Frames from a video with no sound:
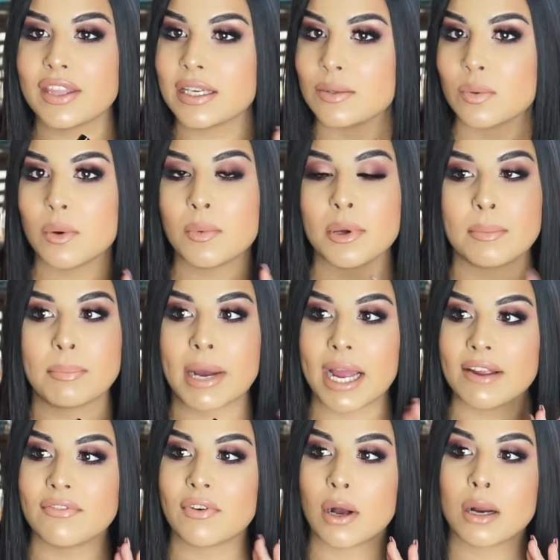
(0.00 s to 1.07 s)
this one would
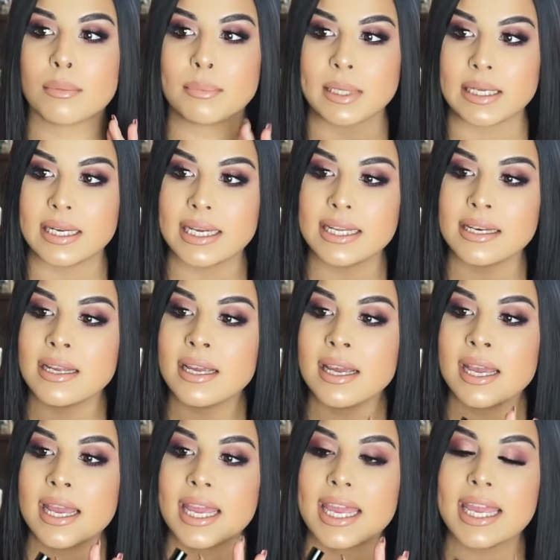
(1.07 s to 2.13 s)
by far beat it.
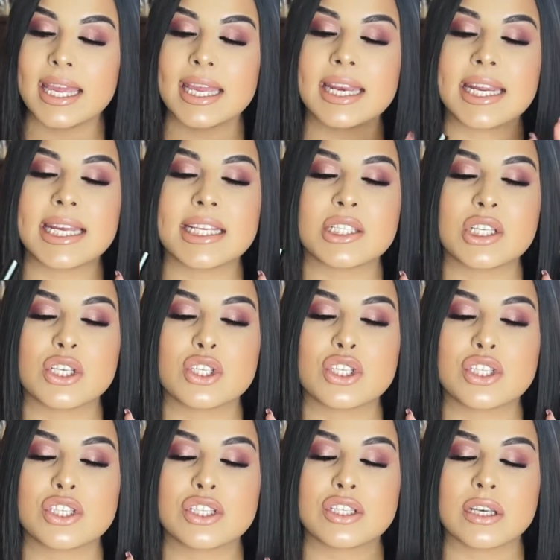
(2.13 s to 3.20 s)
It is
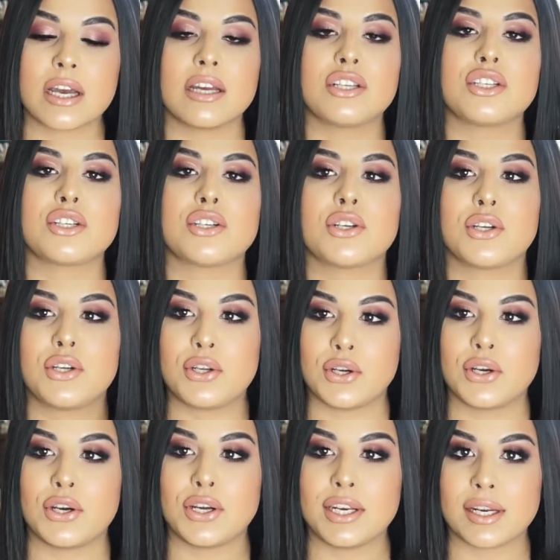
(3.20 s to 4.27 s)
such
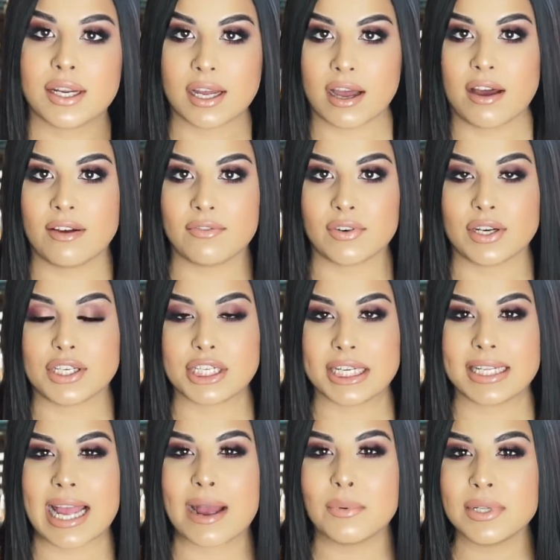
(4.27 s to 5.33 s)
good coverage.
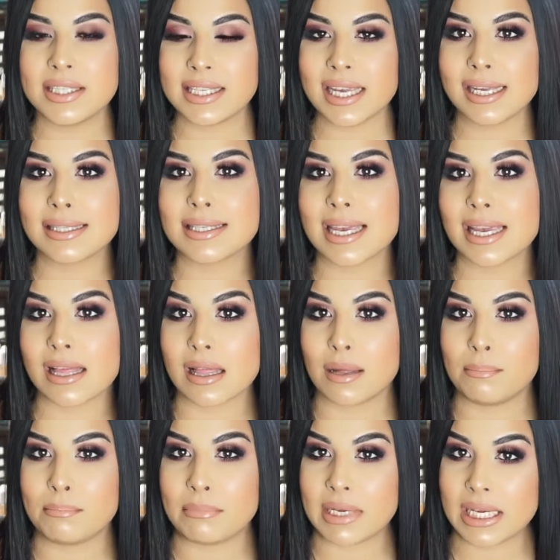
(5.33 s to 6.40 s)
I would say it's like
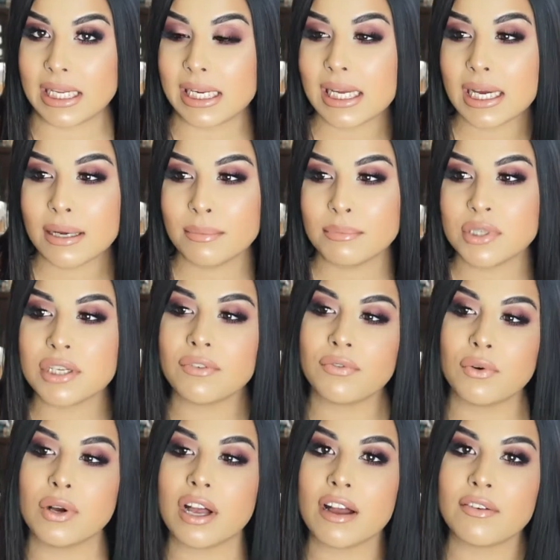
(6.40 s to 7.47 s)
a medium to
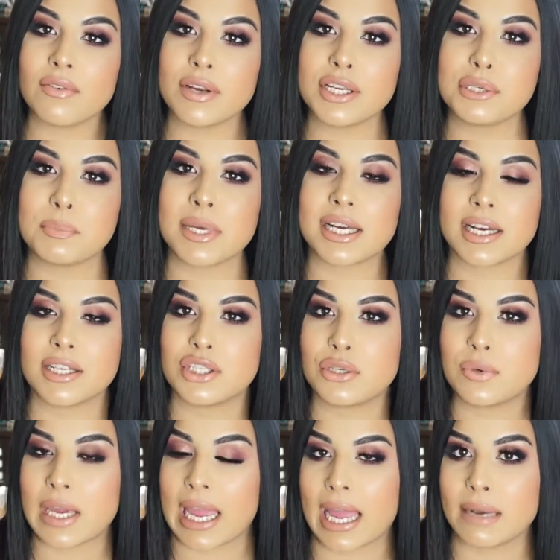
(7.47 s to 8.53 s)
full coverage because
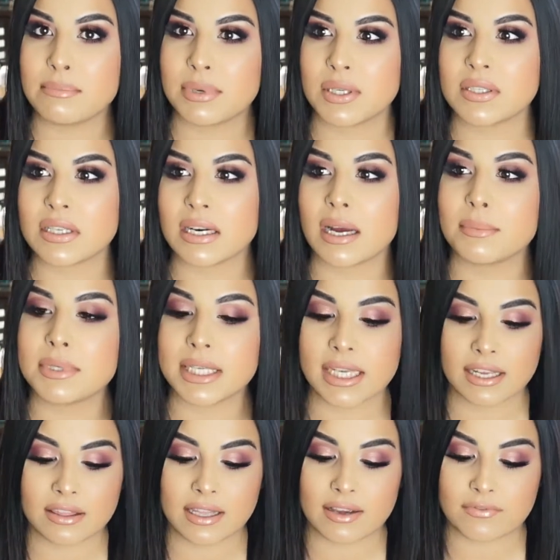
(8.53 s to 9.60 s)
you can build it up to
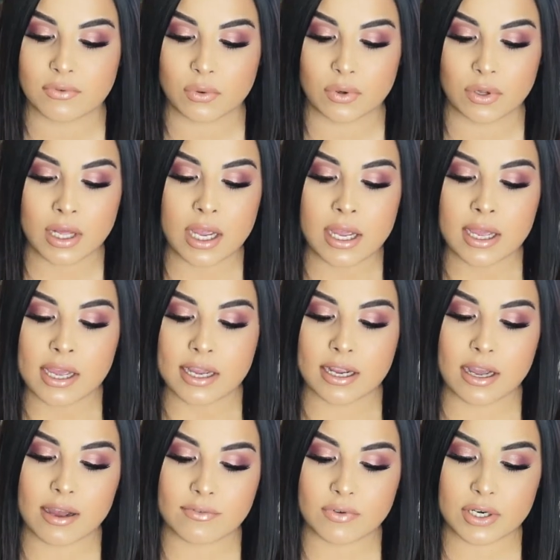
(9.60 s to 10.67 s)
get that full
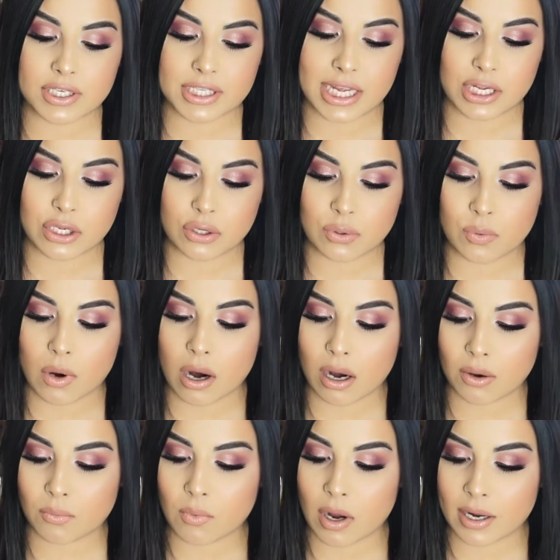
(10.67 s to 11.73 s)
coverage that you
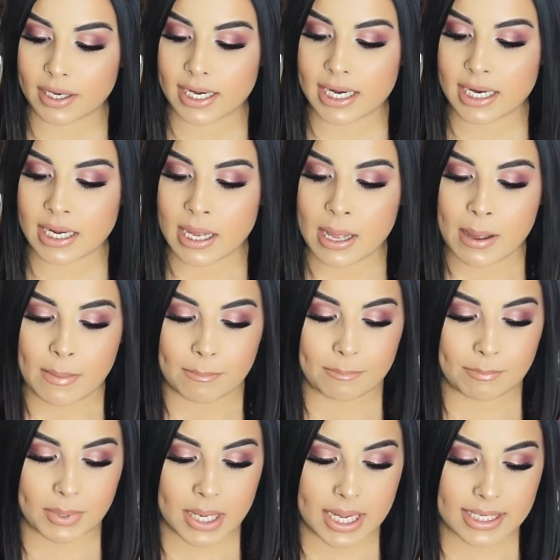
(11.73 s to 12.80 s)
are wanting.
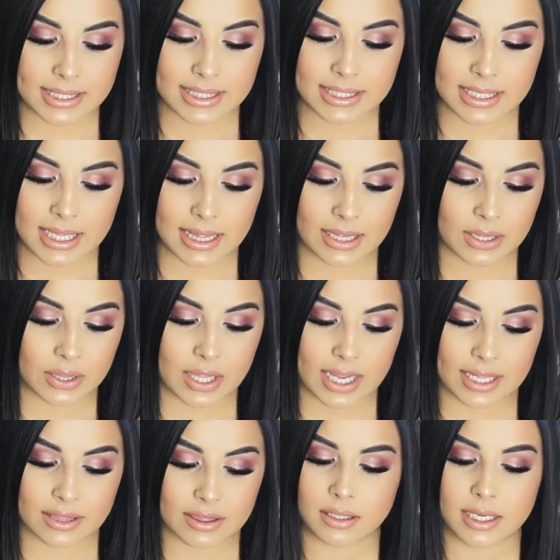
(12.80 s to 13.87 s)
But
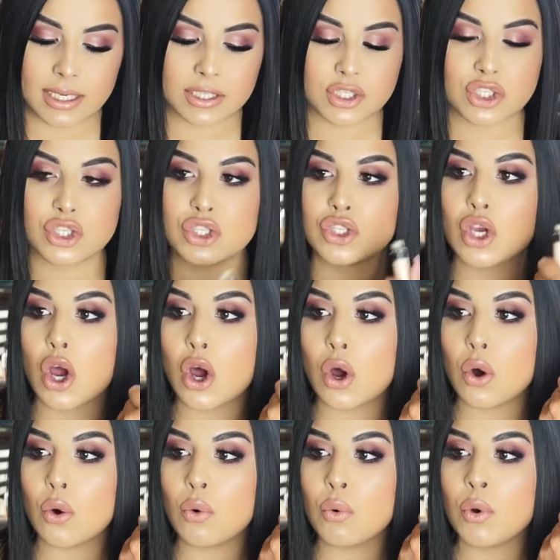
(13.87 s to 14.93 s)
like it's
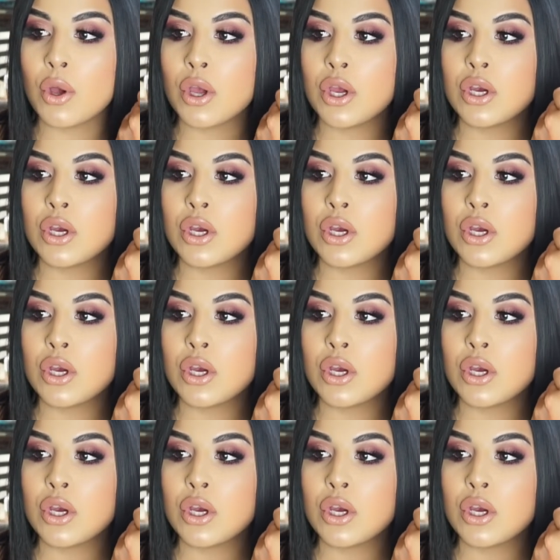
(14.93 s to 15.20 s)
so